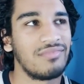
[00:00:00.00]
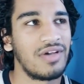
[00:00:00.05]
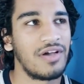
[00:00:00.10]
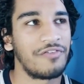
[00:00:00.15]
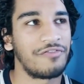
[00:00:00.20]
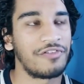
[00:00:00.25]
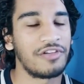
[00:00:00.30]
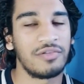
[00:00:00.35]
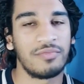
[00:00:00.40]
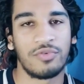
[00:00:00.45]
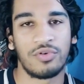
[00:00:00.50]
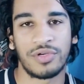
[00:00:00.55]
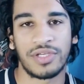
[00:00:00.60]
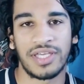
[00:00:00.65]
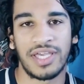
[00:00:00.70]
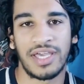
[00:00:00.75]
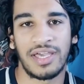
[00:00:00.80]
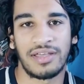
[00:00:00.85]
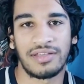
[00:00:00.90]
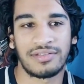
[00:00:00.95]
a few more
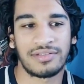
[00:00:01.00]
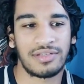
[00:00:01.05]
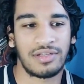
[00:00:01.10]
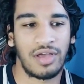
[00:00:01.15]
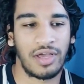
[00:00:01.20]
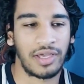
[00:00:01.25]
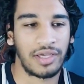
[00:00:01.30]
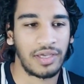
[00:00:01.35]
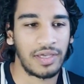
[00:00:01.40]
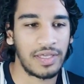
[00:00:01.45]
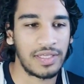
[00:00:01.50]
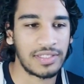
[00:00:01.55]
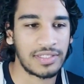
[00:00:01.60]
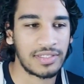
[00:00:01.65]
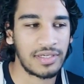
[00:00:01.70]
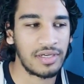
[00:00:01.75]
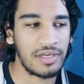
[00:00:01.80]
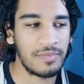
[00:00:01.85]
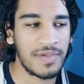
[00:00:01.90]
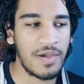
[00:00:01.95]
years. Like, it's
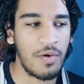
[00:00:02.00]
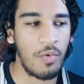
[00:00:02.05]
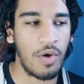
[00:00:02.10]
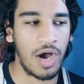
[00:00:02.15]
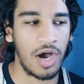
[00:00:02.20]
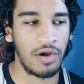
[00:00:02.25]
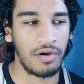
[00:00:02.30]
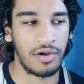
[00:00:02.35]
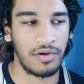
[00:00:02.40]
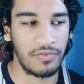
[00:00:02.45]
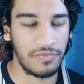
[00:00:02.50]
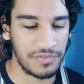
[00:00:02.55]
going to be a while.